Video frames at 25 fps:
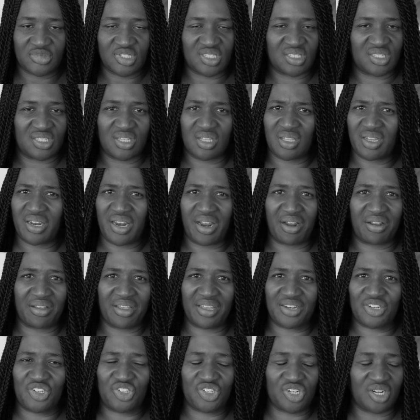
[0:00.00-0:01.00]
Still an
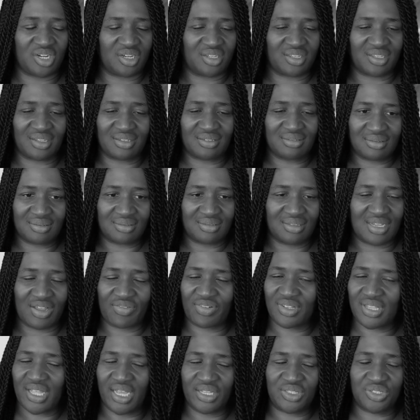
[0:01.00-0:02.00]
arrogant jerk.
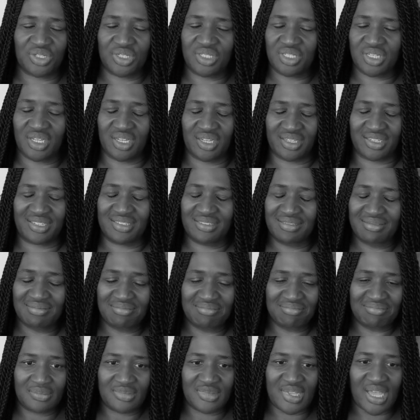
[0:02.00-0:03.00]
Never liked Dunyuk.
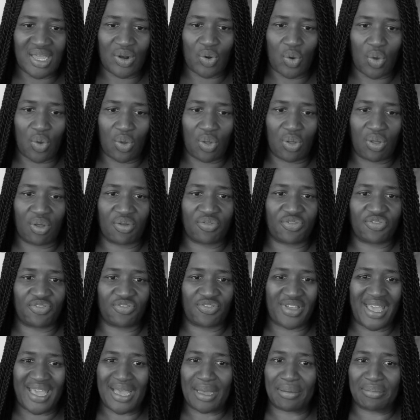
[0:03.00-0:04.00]
That whole
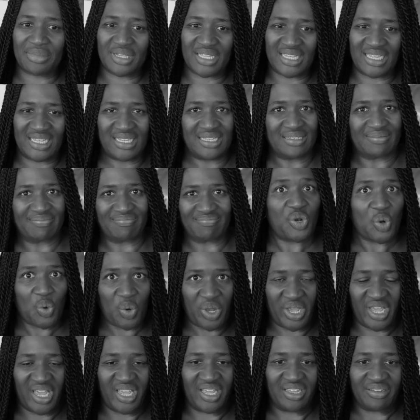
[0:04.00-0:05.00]
family.
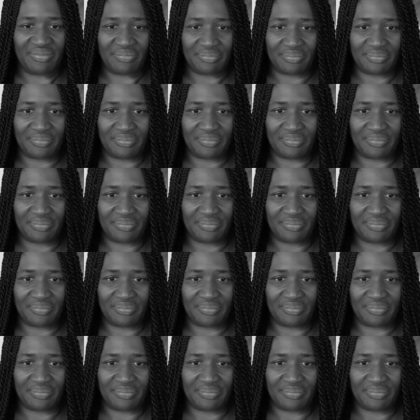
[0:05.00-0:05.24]
Annoying.